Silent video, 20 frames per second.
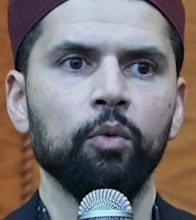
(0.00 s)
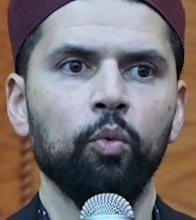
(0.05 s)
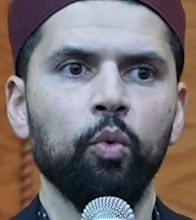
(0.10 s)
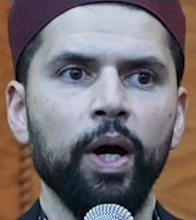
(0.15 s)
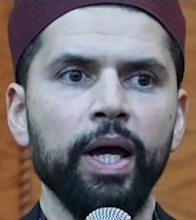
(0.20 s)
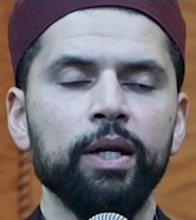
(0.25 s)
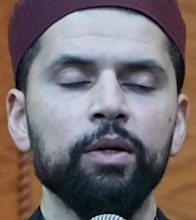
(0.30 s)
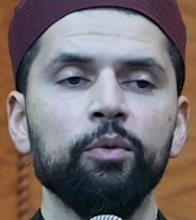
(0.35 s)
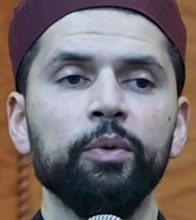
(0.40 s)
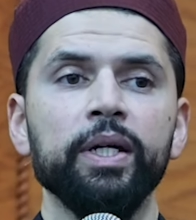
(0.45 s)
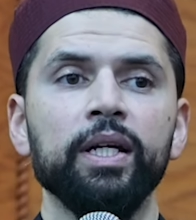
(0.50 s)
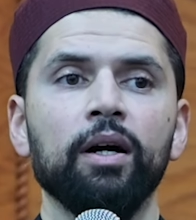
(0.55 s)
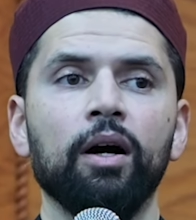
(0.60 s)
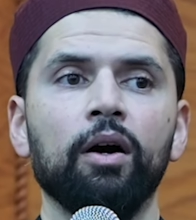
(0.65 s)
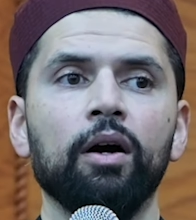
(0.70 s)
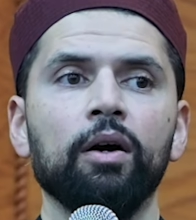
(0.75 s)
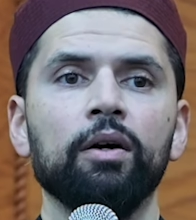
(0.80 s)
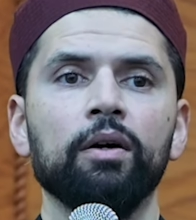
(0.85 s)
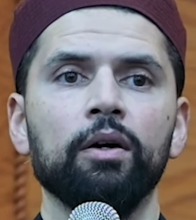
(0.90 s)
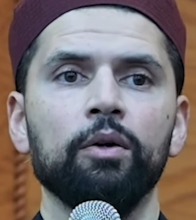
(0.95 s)
When we
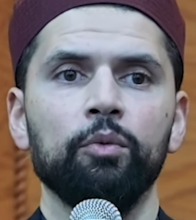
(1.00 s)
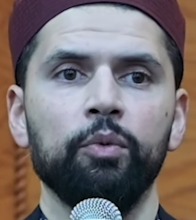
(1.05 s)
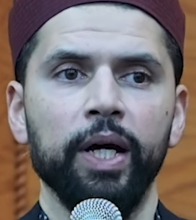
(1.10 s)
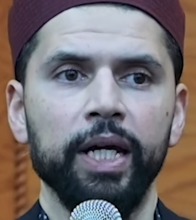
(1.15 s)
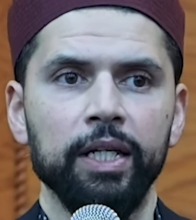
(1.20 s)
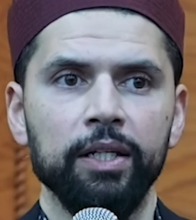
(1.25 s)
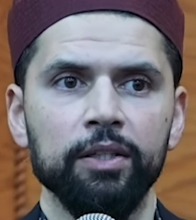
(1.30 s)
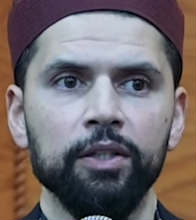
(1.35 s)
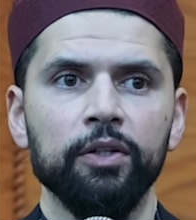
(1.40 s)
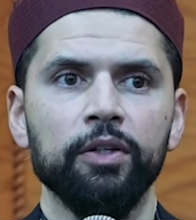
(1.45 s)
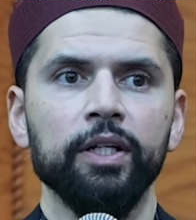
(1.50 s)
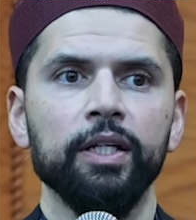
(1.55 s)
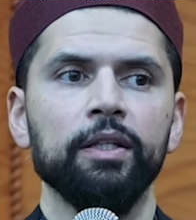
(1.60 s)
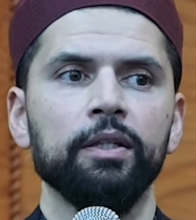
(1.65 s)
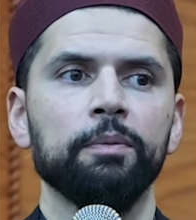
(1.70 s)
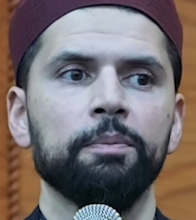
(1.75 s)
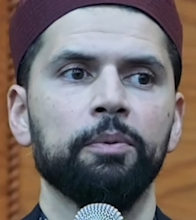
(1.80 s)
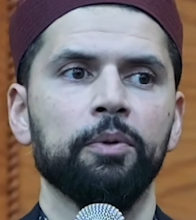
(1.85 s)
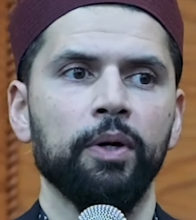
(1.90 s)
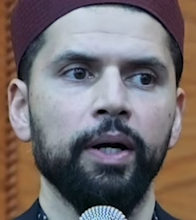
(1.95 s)
are regular in
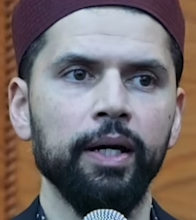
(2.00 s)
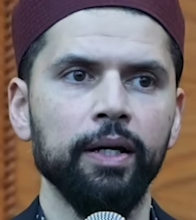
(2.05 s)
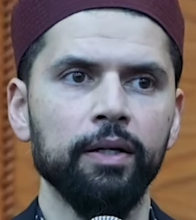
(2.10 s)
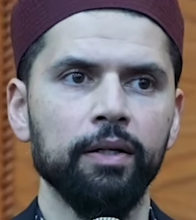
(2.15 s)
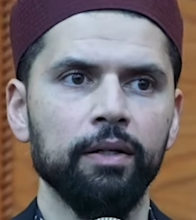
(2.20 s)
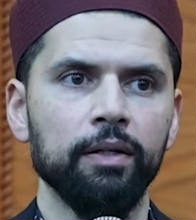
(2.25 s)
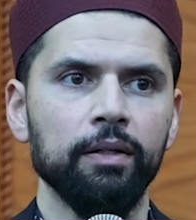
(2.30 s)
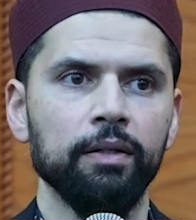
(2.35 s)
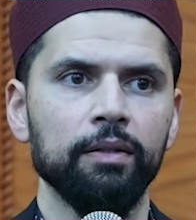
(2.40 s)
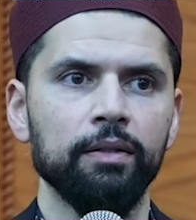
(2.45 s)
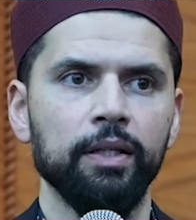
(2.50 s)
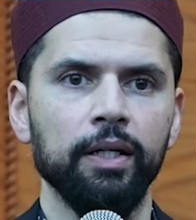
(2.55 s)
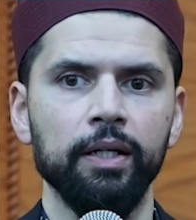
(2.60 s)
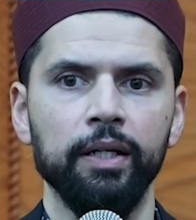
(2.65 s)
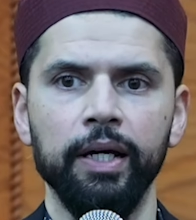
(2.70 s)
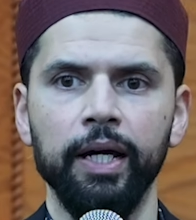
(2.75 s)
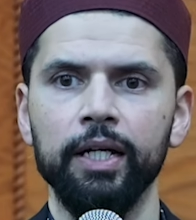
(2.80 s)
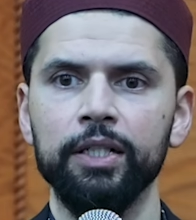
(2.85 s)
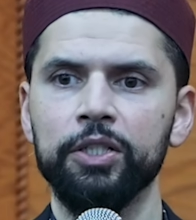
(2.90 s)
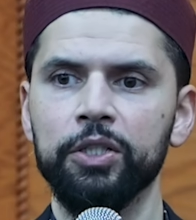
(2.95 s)
the prayer, then
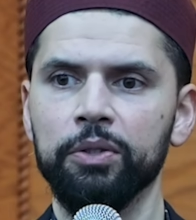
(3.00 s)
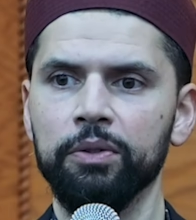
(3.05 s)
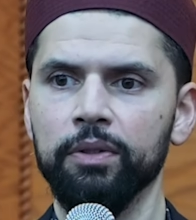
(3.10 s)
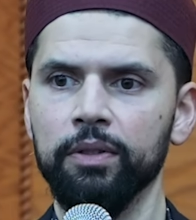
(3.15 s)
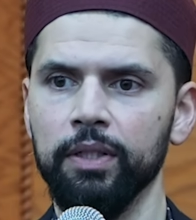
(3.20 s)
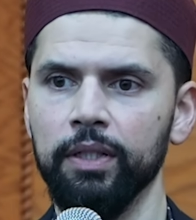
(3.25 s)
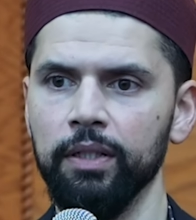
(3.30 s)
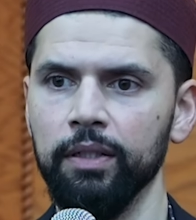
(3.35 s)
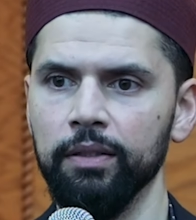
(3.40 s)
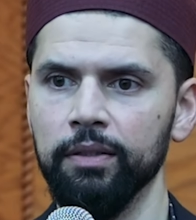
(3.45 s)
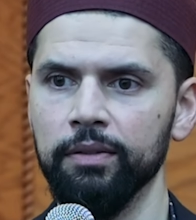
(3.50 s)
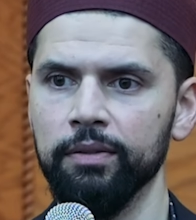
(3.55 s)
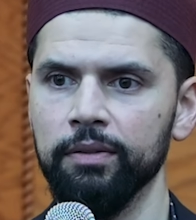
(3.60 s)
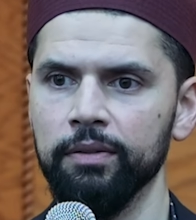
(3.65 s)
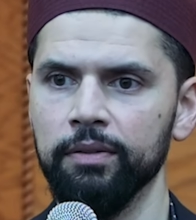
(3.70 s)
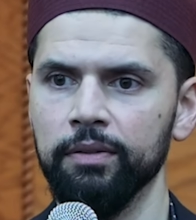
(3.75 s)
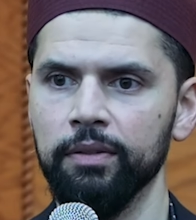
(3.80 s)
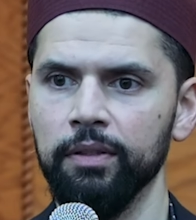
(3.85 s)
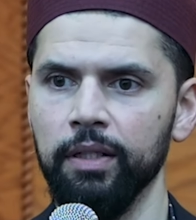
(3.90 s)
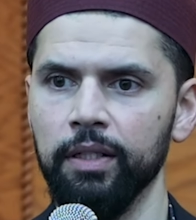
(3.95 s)
naturally
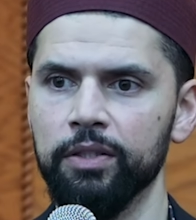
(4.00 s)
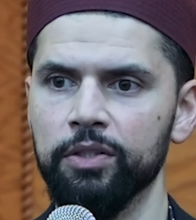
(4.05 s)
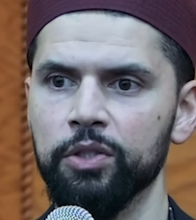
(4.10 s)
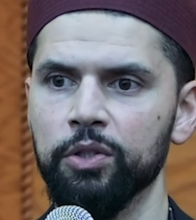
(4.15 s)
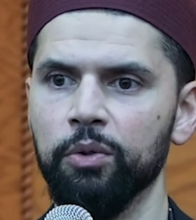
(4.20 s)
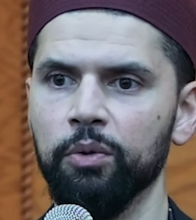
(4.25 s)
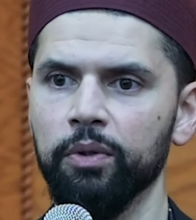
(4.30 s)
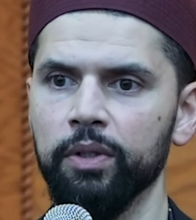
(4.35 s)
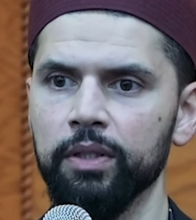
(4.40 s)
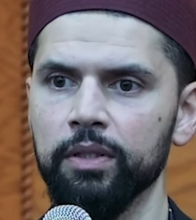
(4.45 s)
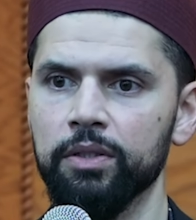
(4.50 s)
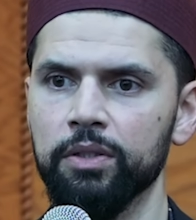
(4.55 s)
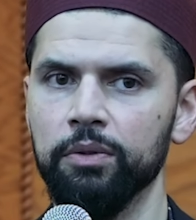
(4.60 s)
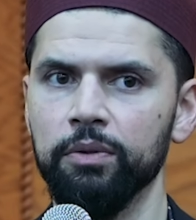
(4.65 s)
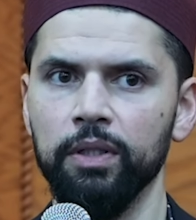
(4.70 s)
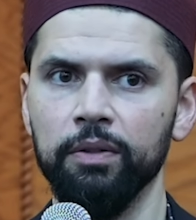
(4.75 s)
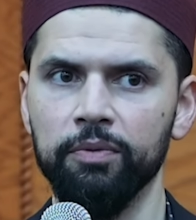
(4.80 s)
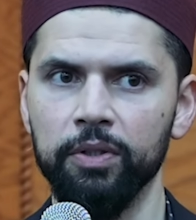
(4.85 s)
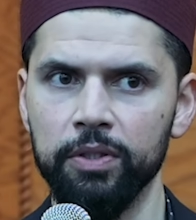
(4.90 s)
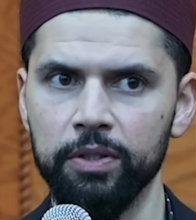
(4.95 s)
it's going to
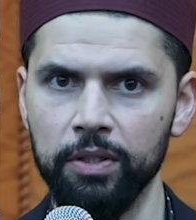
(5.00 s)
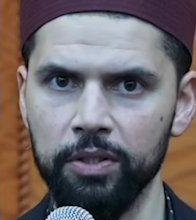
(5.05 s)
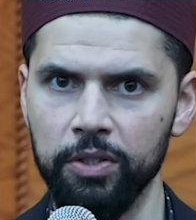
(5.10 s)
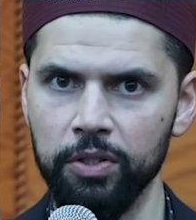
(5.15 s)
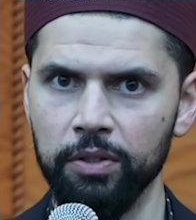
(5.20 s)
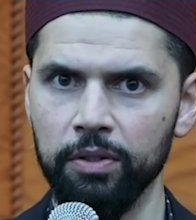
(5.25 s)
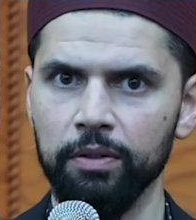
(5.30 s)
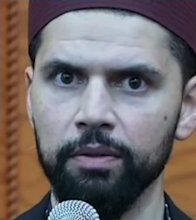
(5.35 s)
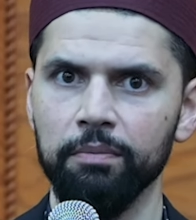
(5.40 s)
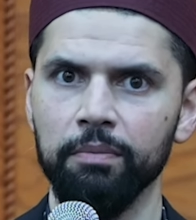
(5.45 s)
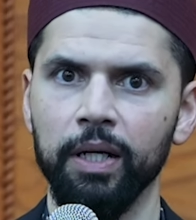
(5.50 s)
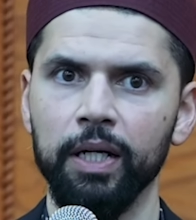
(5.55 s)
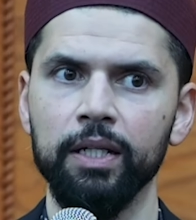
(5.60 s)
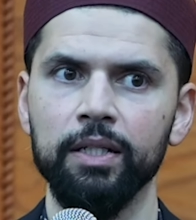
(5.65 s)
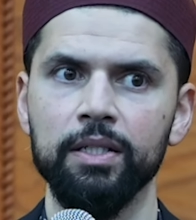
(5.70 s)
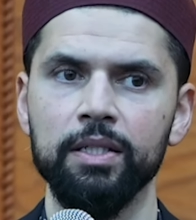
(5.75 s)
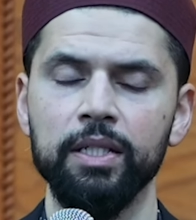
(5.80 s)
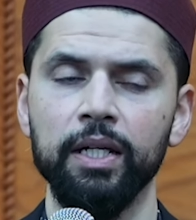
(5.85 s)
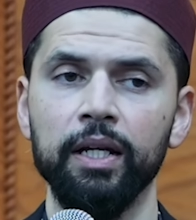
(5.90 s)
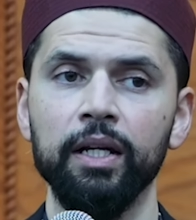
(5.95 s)
give us a certain
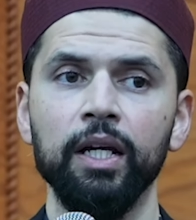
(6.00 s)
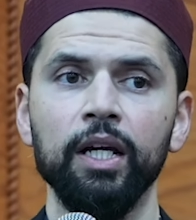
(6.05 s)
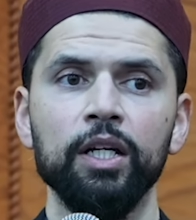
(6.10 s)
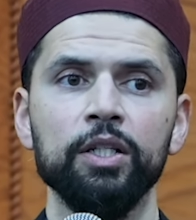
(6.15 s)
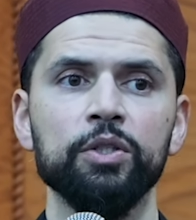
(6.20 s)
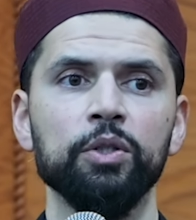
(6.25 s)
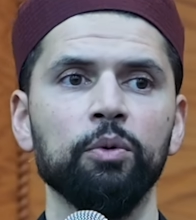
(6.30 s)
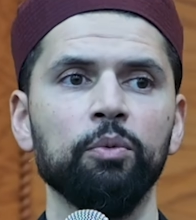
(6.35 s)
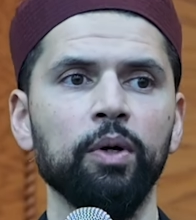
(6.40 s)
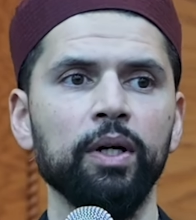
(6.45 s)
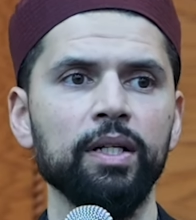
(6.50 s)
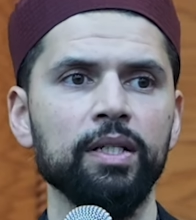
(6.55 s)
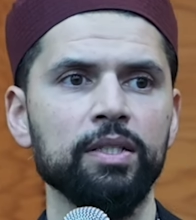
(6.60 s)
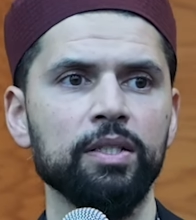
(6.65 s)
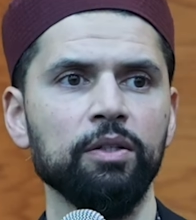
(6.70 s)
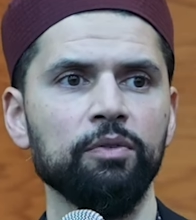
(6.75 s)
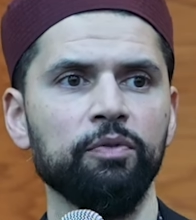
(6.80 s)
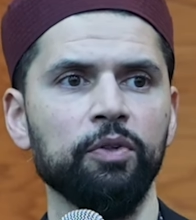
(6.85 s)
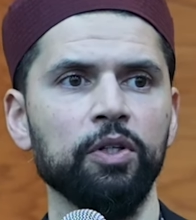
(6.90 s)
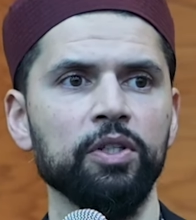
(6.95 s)
mindset. So, what is
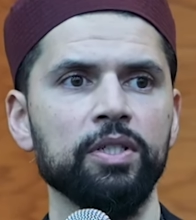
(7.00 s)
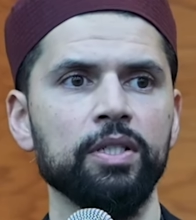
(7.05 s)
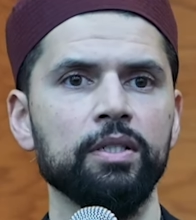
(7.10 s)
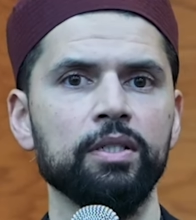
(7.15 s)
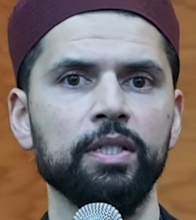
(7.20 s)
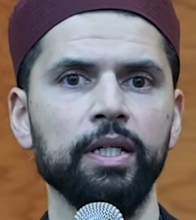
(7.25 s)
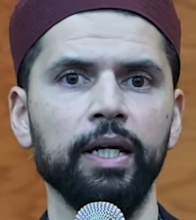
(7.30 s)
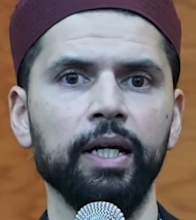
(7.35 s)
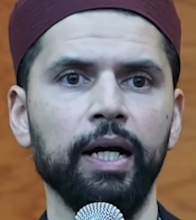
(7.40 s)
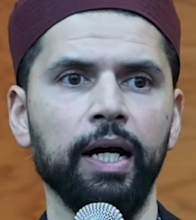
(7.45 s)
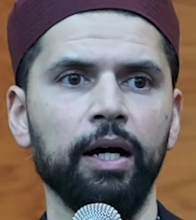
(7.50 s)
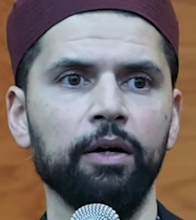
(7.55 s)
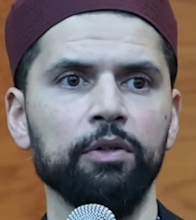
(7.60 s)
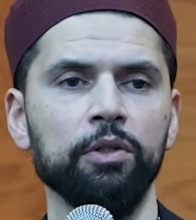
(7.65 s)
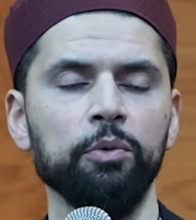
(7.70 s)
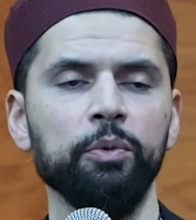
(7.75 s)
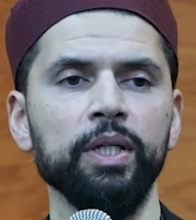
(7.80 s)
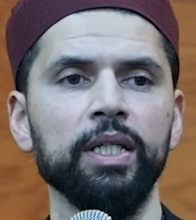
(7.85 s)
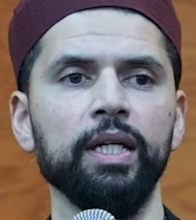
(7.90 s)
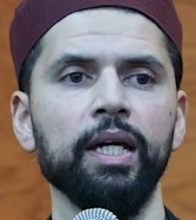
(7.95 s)
the verse saying? How
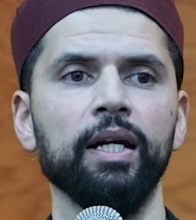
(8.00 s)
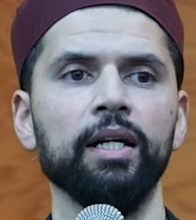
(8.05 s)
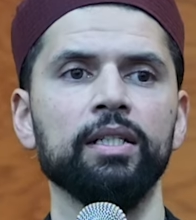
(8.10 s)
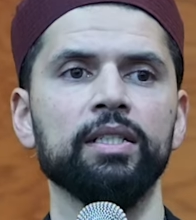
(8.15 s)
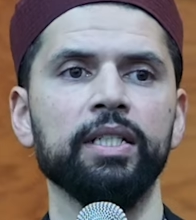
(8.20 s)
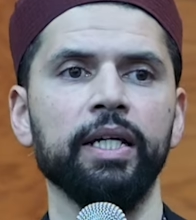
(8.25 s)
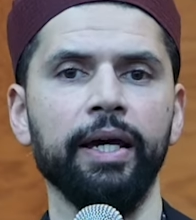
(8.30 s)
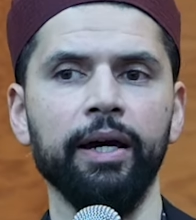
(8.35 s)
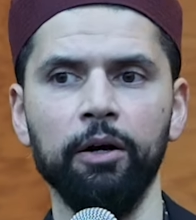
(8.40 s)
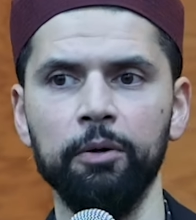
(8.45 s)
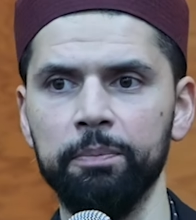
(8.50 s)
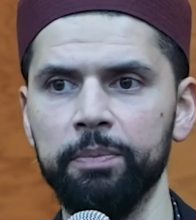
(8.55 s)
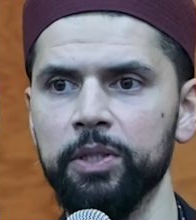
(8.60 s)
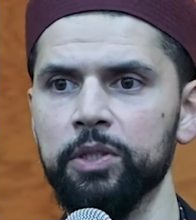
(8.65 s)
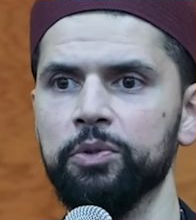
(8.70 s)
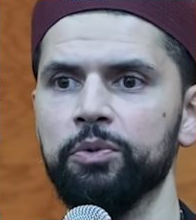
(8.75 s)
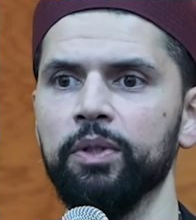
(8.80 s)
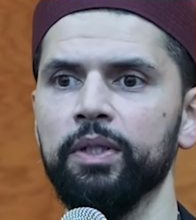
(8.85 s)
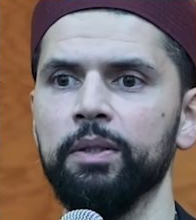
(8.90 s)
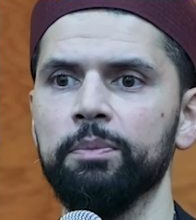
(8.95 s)
do we get it to help
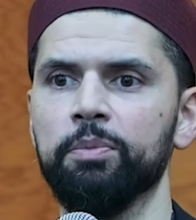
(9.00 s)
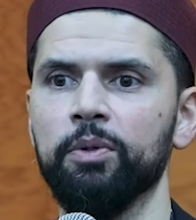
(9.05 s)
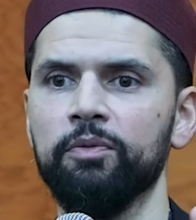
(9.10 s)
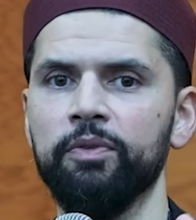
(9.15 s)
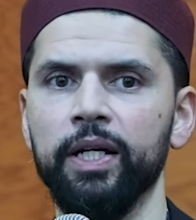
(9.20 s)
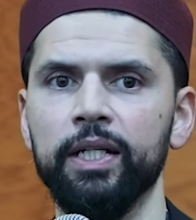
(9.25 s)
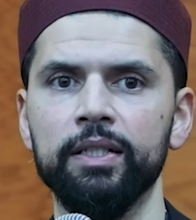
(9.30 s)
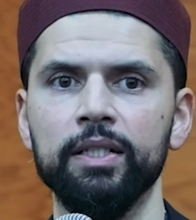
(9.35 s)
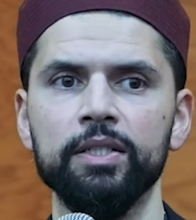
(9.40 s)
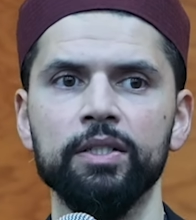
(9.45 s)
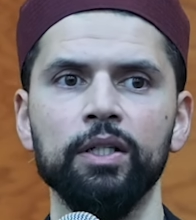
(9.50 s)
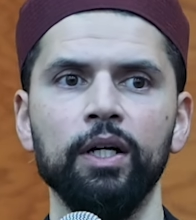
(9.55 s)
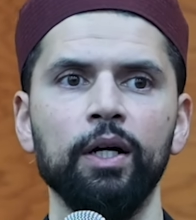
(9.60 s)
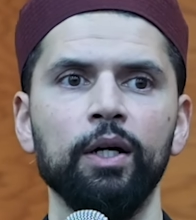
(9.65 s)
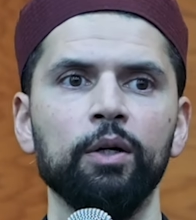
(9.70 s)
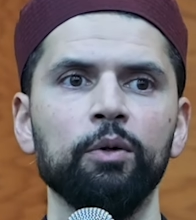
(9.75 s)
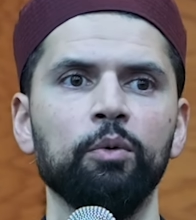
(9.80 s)
us really prevent us?